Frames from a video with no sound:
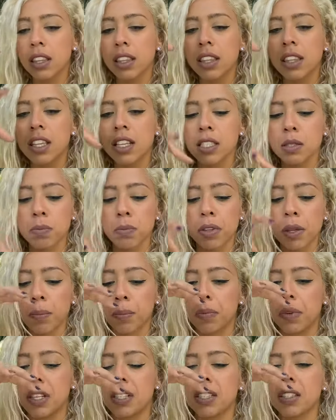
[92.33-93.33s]
this the
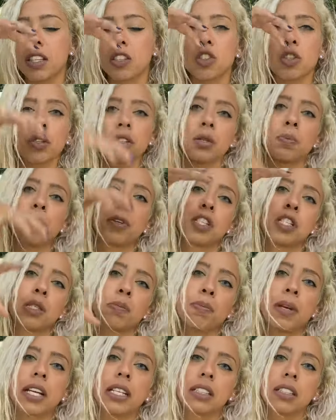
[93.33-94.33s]
it's a certain
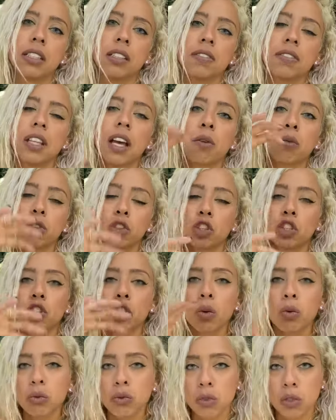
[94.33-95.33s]
perspective that was
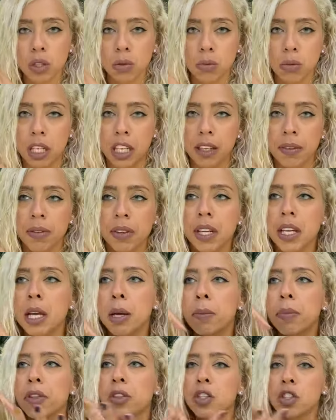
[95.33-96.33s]
shown to me
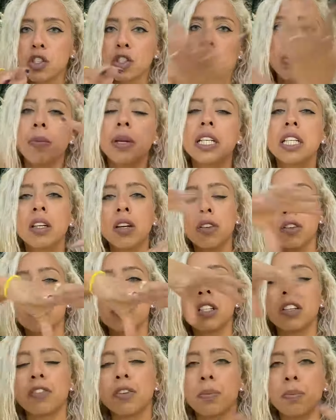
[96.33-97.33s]
but there's so many other
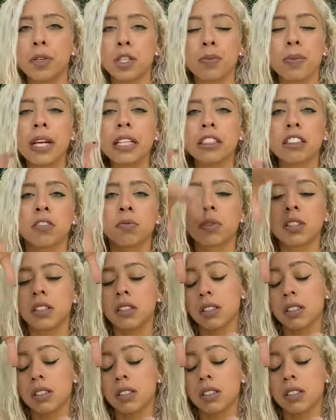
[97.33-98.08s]
different perspectives